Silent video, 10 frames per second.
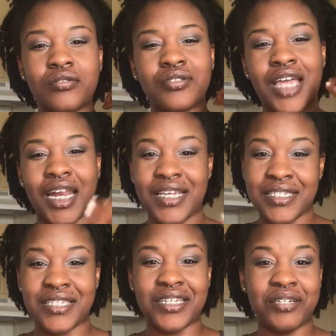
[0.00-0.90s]
that
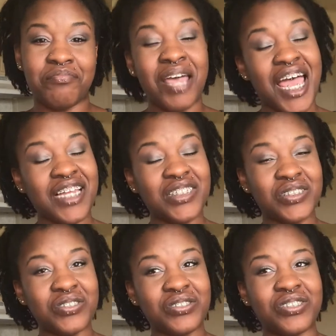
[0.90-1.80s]
is good, bad
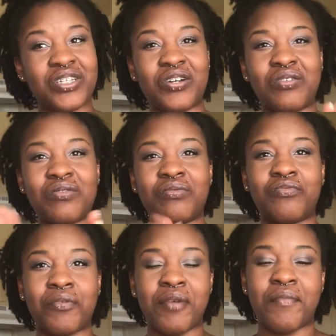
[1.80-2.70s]
news. So
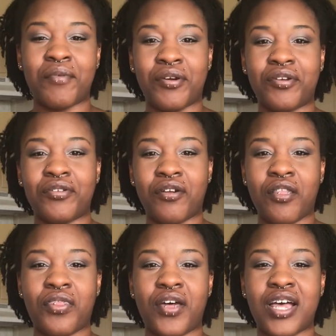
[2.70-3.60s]
remember, your
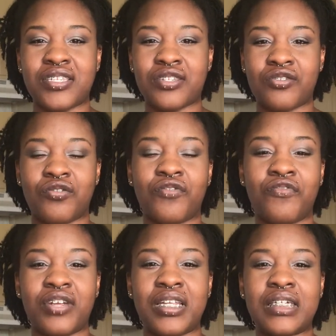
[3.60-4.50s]
thoughts and your
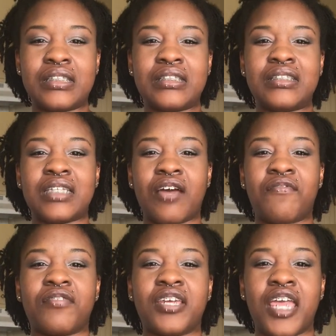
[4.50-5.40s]
feelings
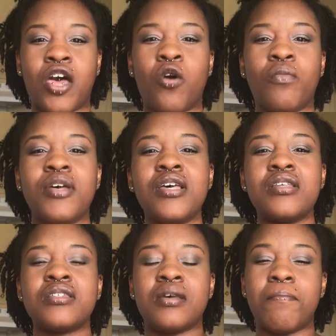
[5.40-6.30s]
definitely help
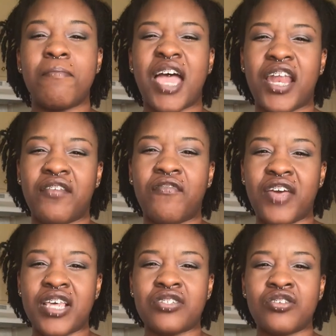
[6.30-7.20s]
to
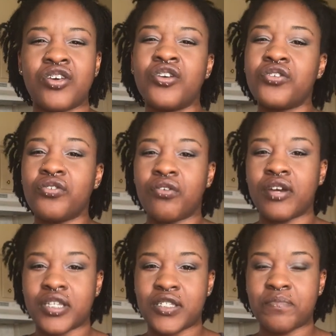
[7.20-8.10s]
manifest your
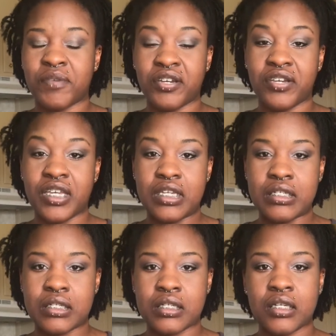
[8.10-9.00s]

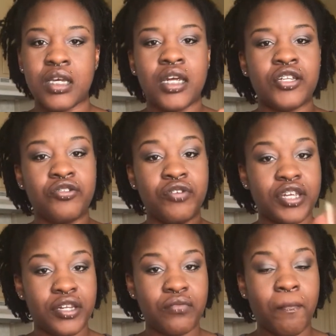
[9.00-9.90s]
experience. You
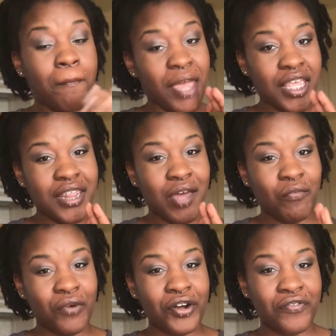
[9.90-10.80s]
can make that
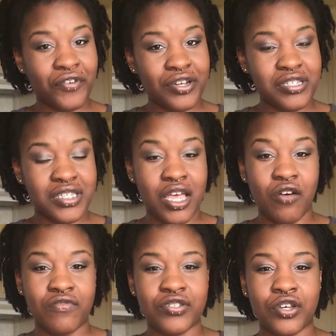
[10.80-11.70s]
work for
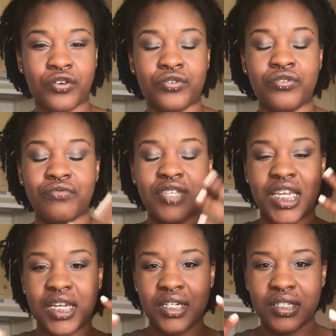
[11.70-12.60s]
yourself. So you
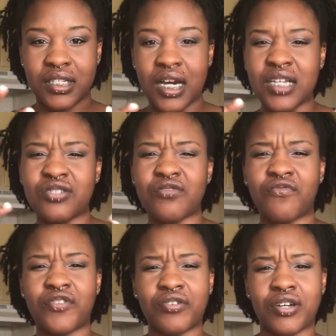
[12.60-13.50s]
think good thoughts, you
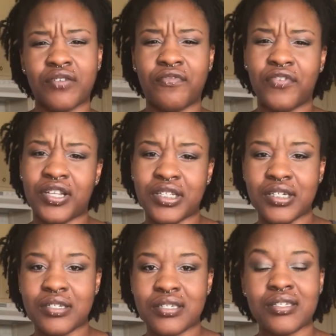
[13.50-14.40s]
feel good
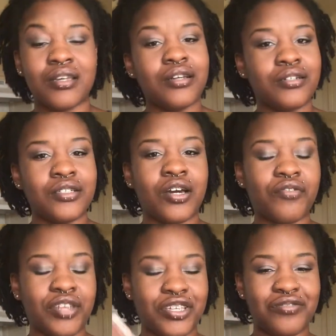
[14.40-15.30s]
feelings, know
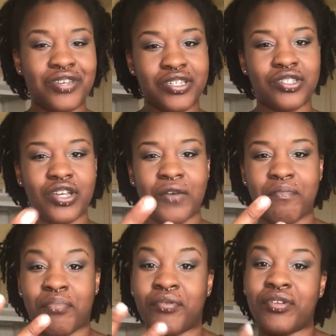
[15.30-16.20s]
that you can start
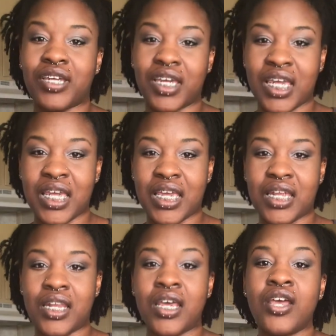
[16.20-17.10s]
pulling
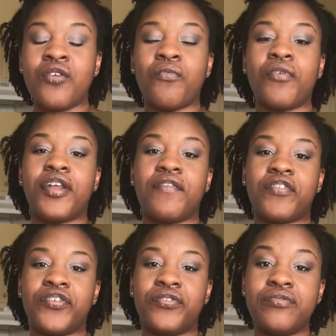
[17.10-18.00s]
in whatever
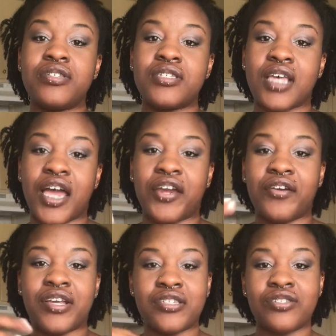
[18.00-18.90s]
you desire
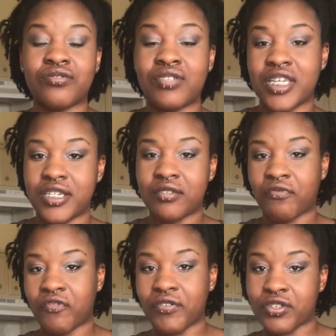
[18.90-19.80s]
into this
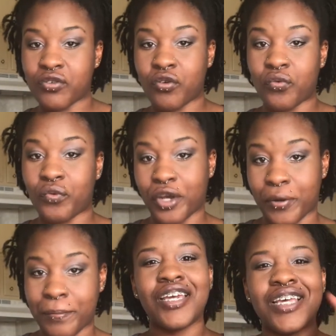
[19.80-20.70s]
physical
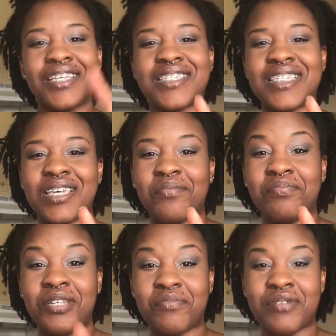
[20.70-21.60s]
realm. Tip
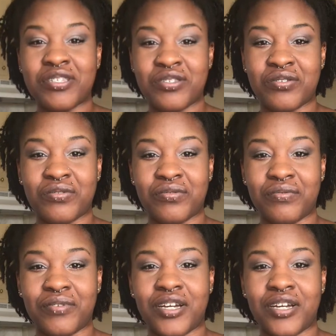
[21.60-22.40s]
number 2,